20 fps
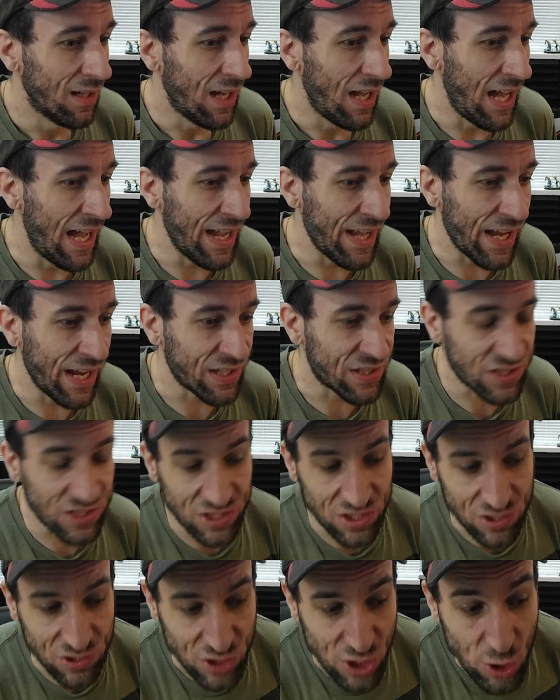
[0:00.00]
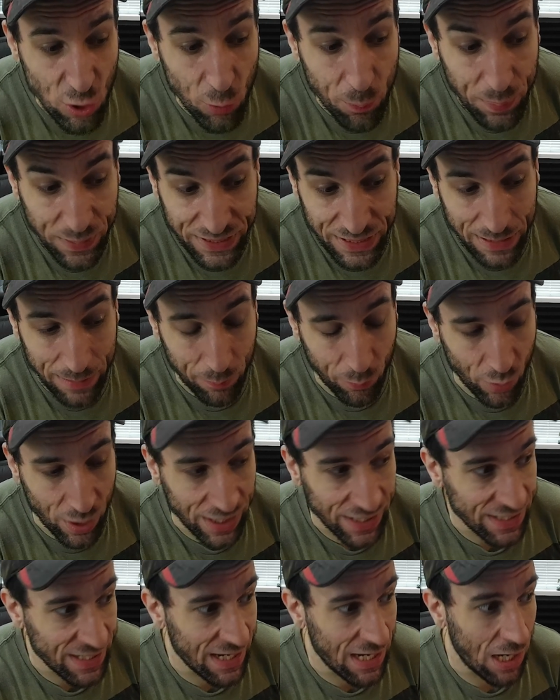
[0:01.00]
And it's 2 p.m.
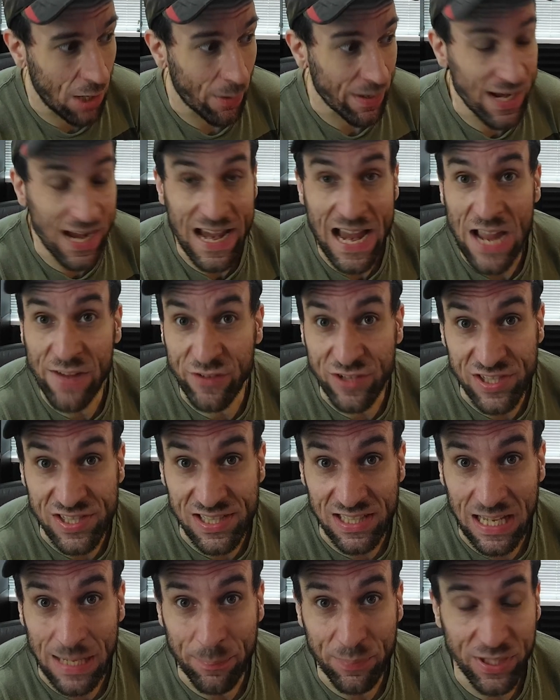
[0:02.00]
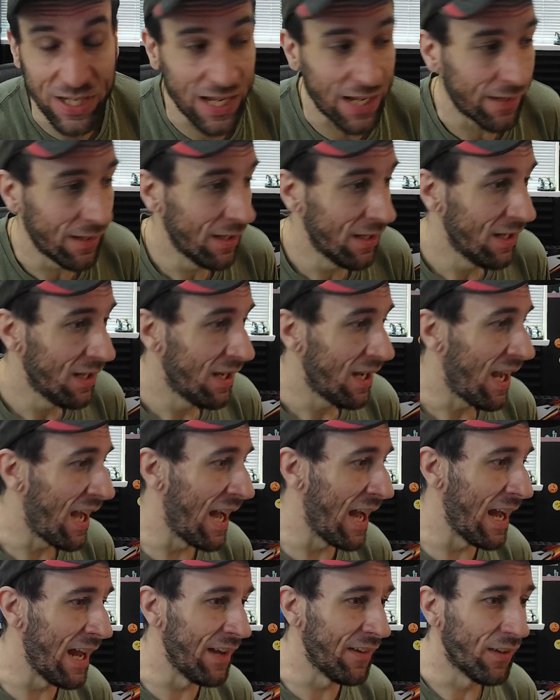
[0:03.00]
right now and I haven't slept yet.
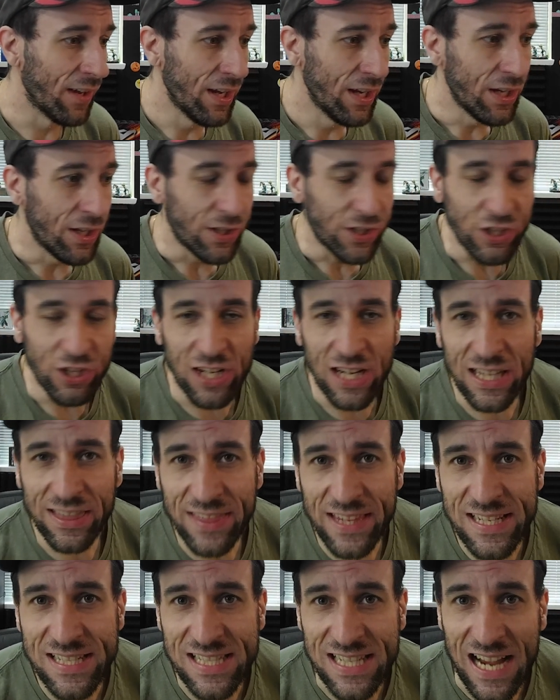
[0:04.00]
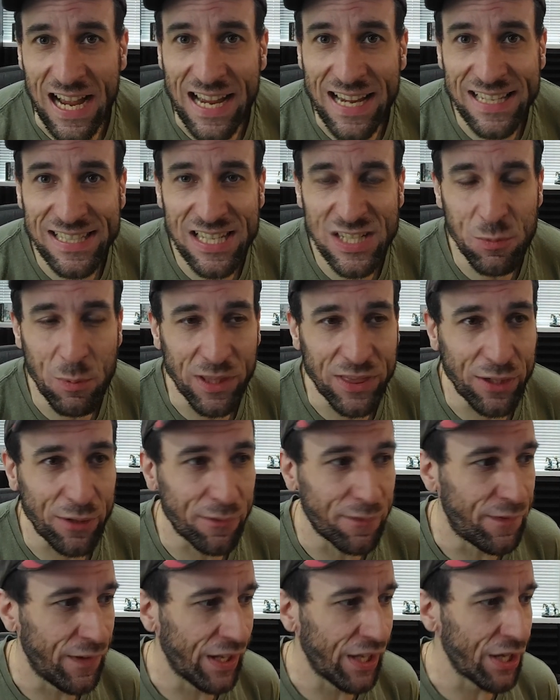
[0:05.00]
And you got these guys as with their
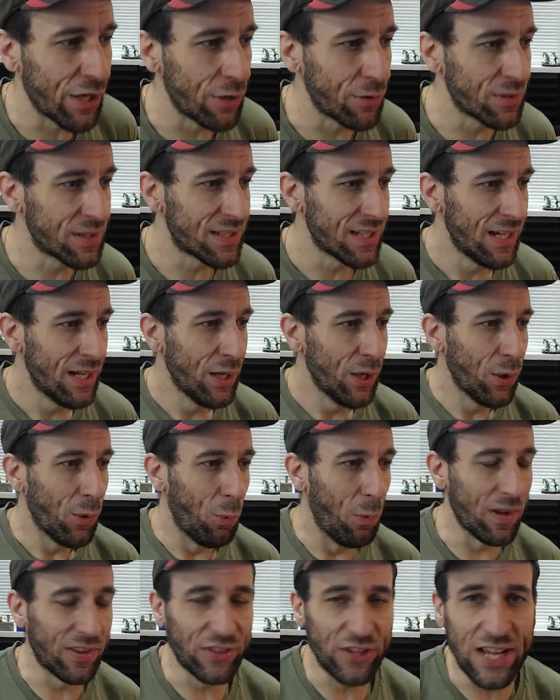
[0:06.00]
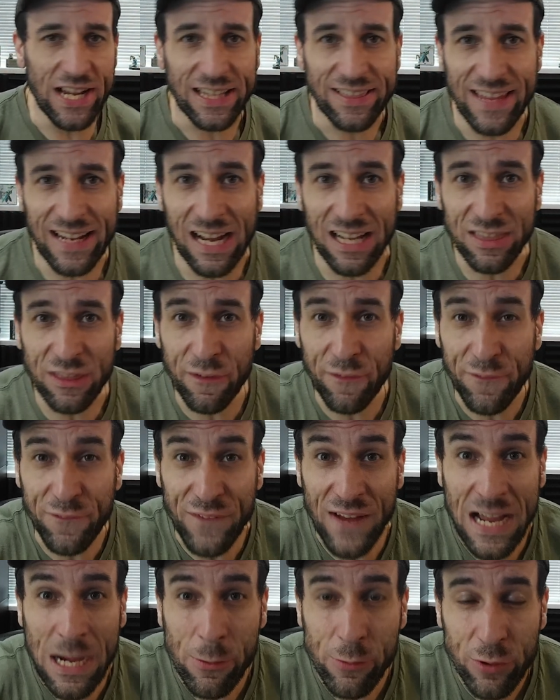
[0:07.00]
videos with like they got the
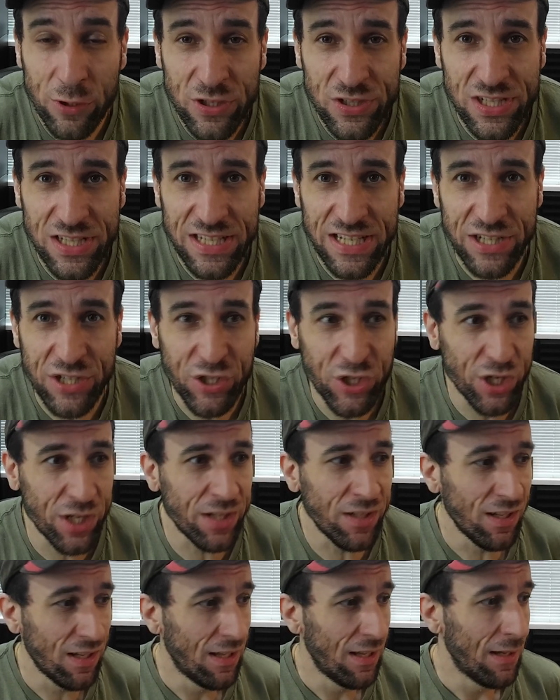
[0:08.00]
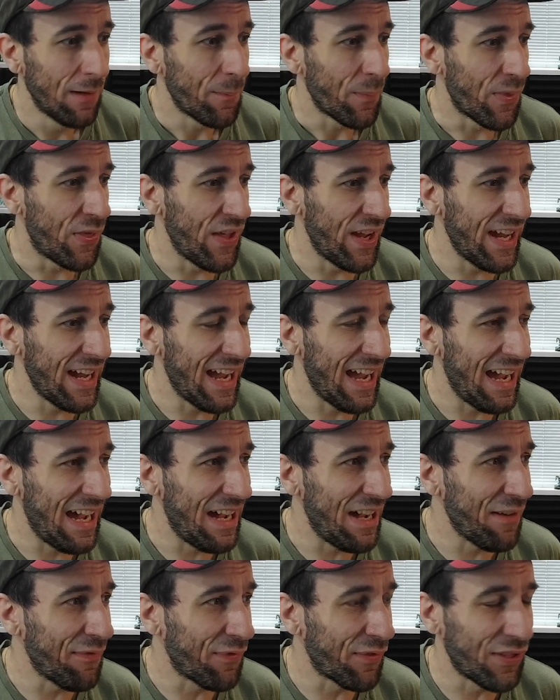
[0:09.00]
founders edition. They
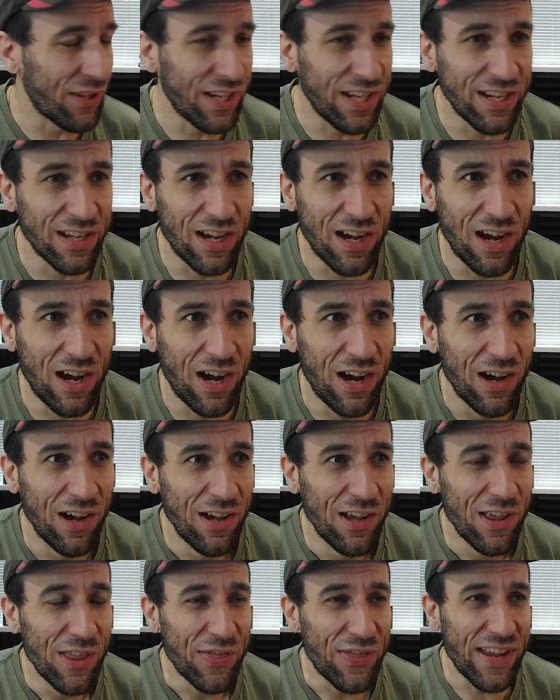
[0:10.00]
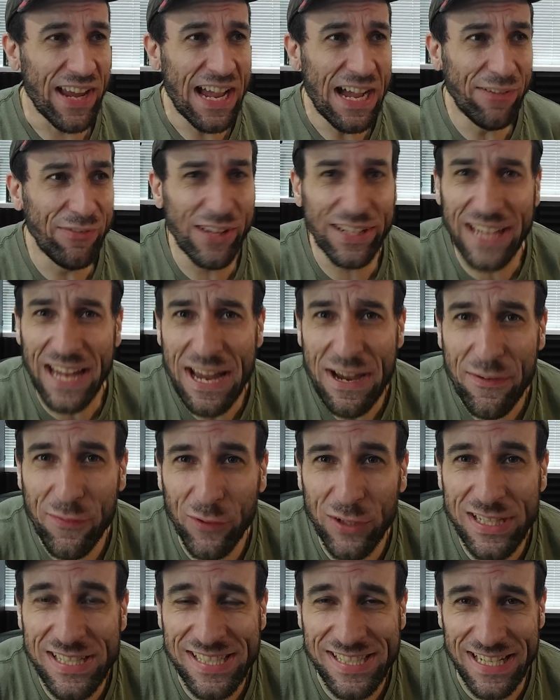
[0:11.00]
have the uh they have like
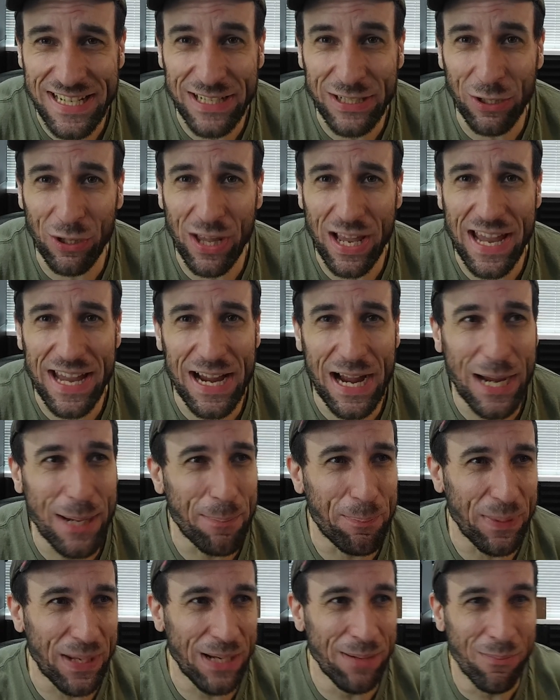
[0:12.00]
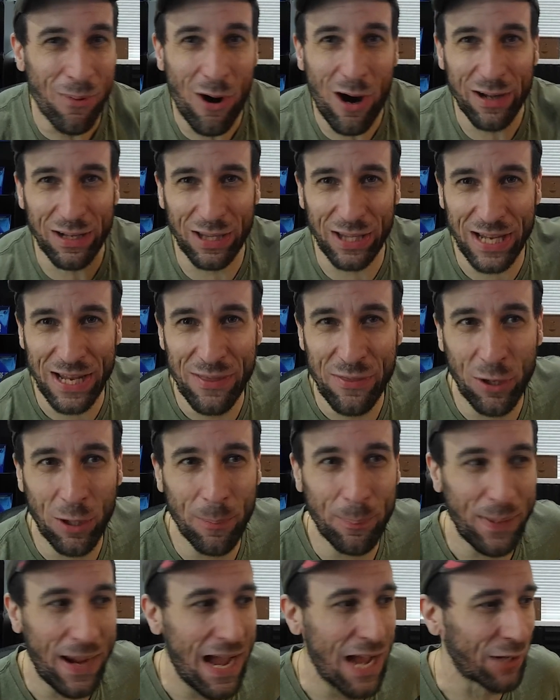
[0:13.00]
every single AIB model in their
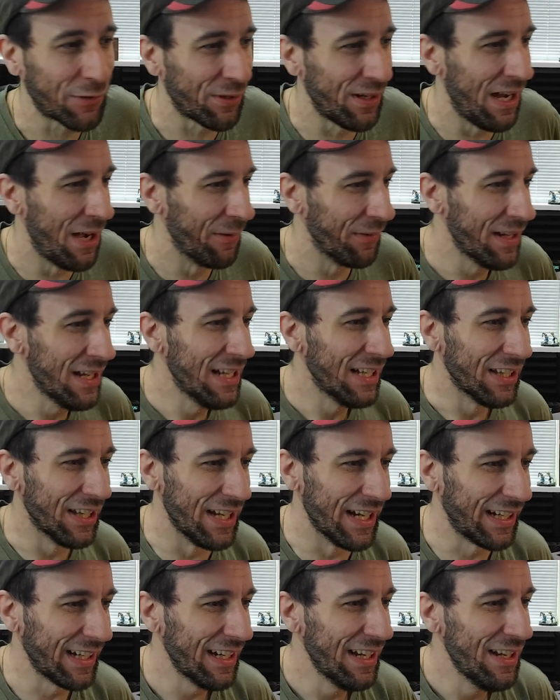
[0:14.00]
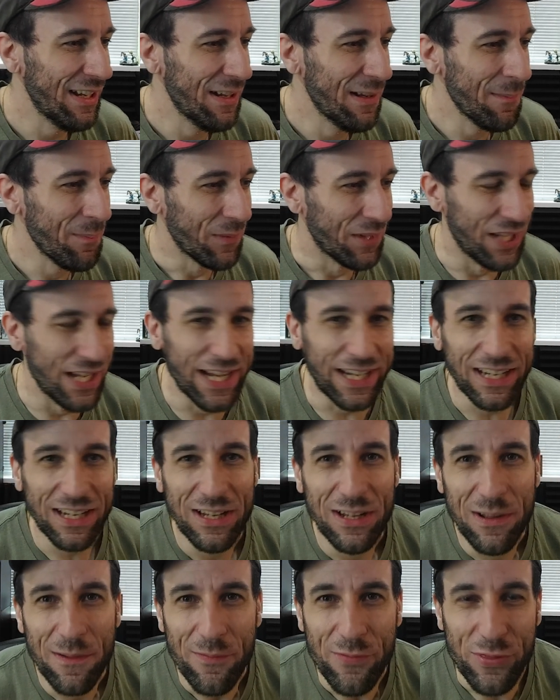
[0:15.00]
background. Like like
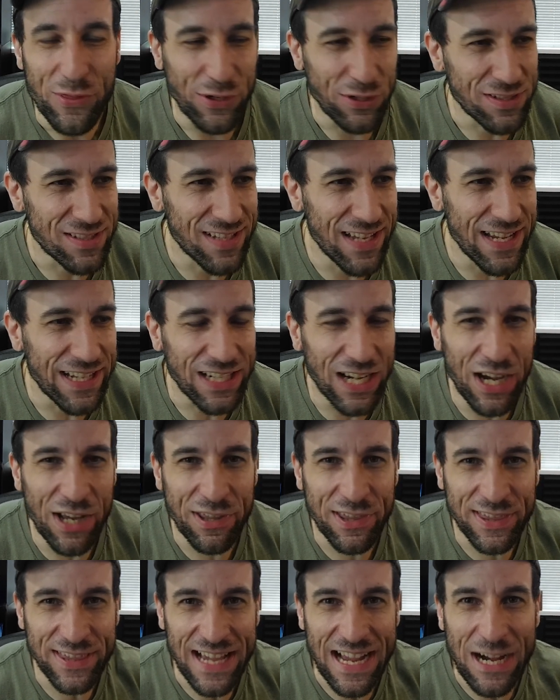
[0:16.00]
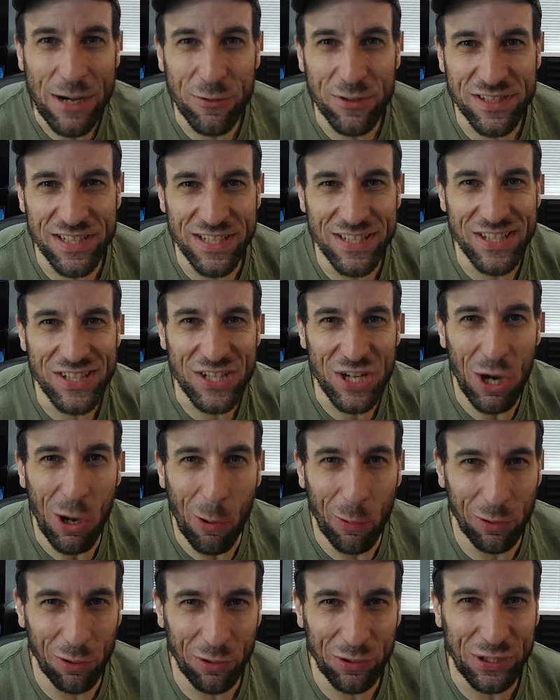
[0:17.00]
there's like a thousand
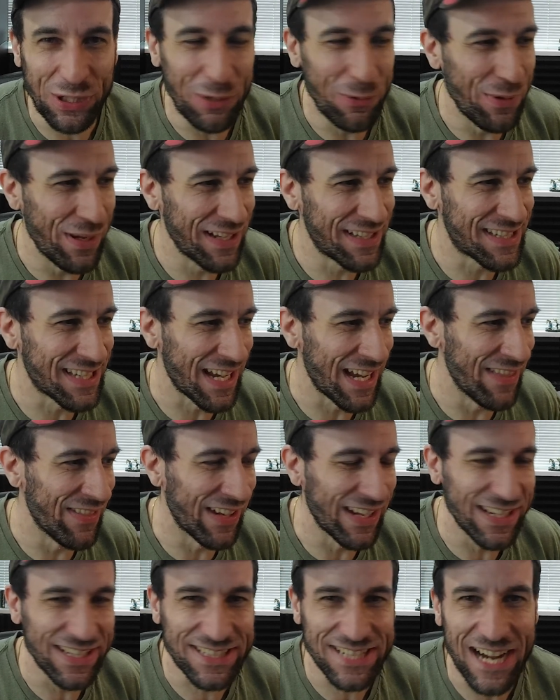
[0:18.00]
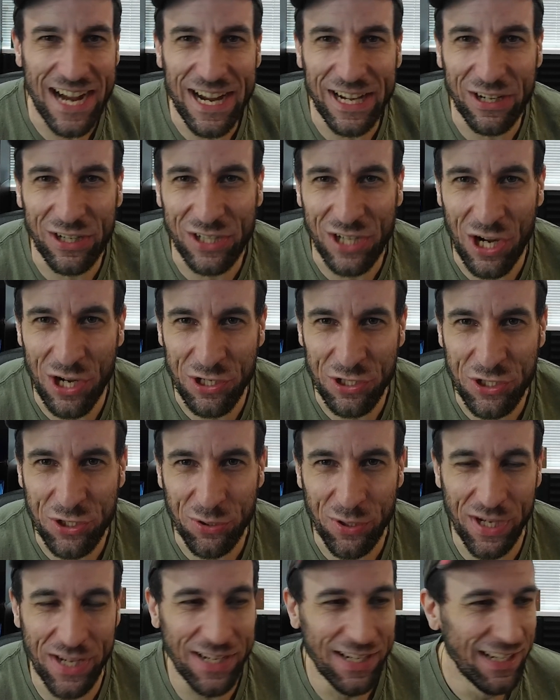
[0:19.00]
total units in the entire
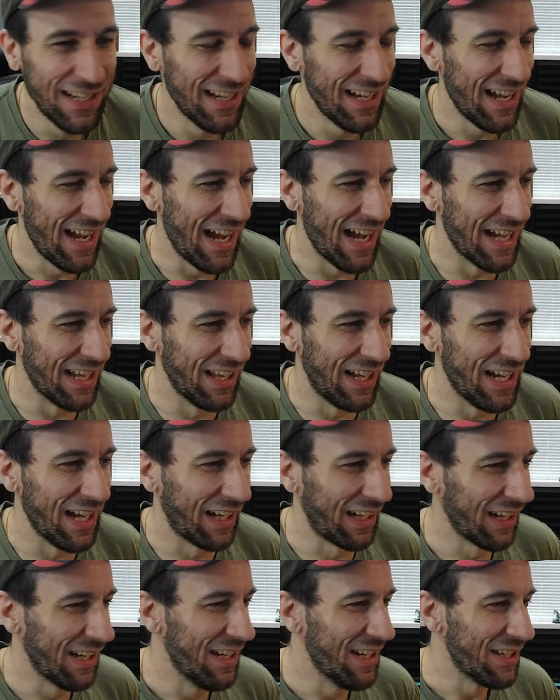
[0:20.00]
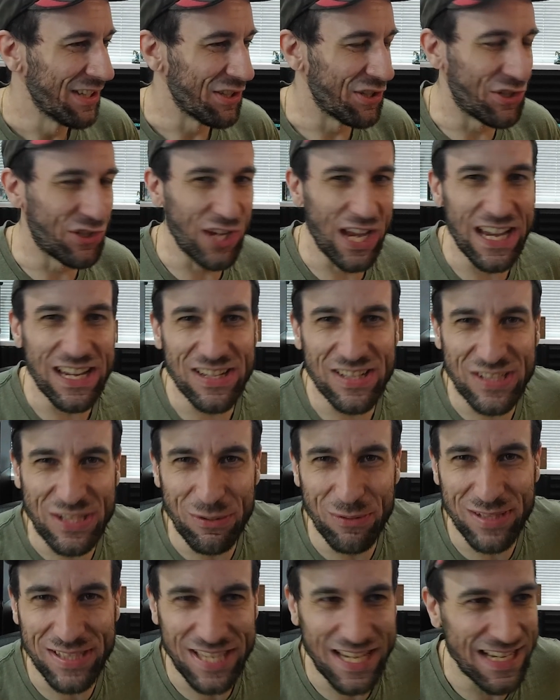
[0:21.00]
country, and like
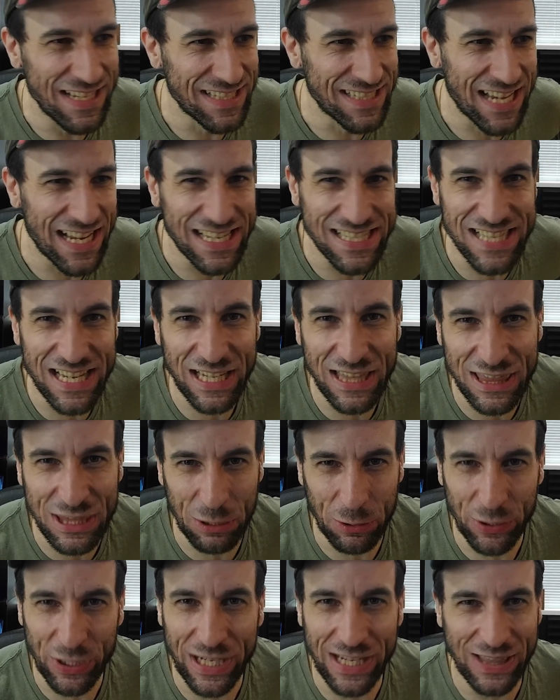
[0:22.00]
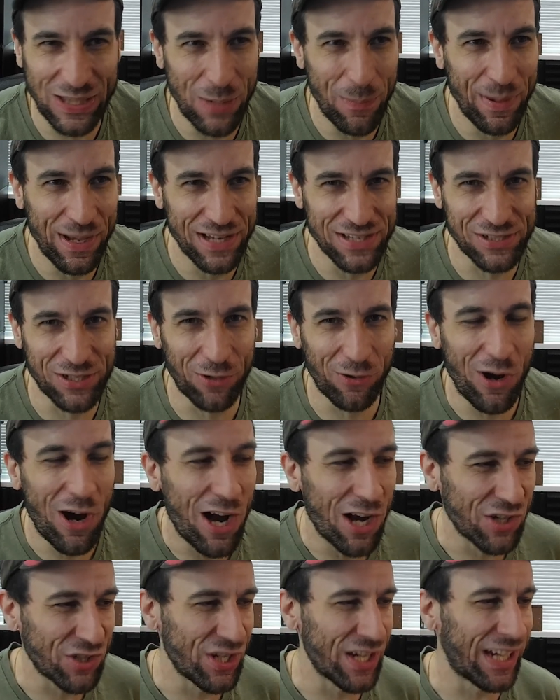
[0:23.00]
JayzTwoCents has like 30 of them in his
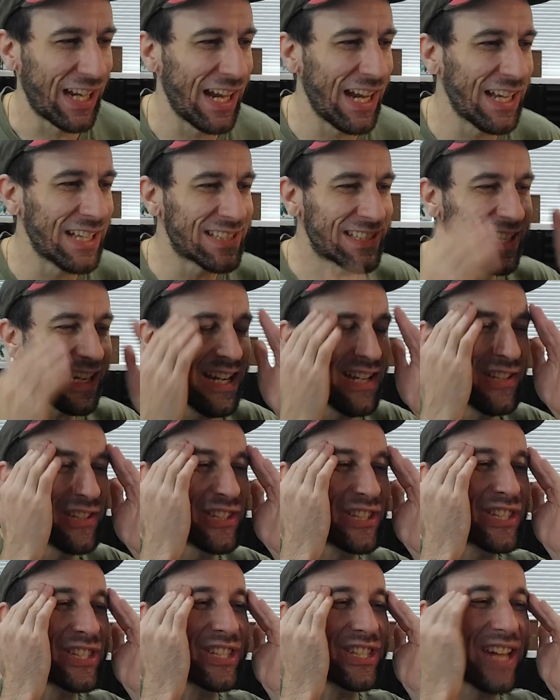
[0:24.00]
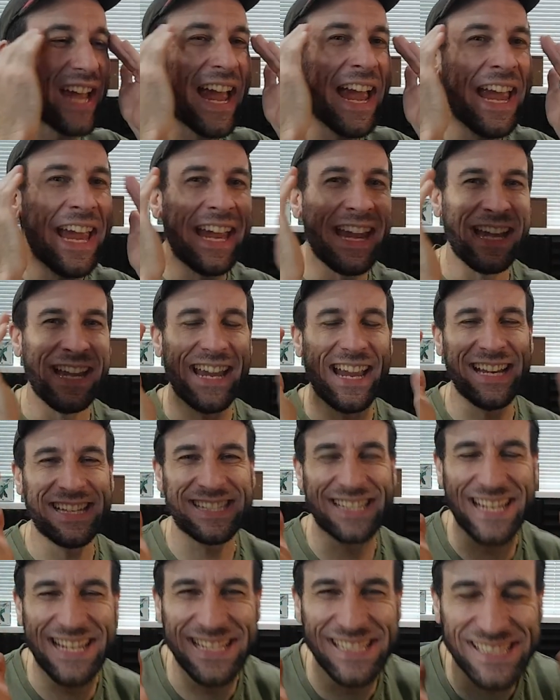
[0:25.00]
garage. Like it's insane. It's
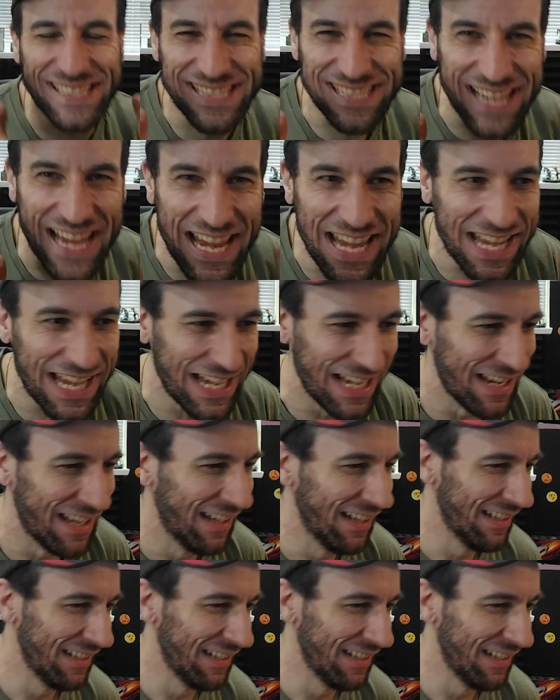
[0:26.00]
insane.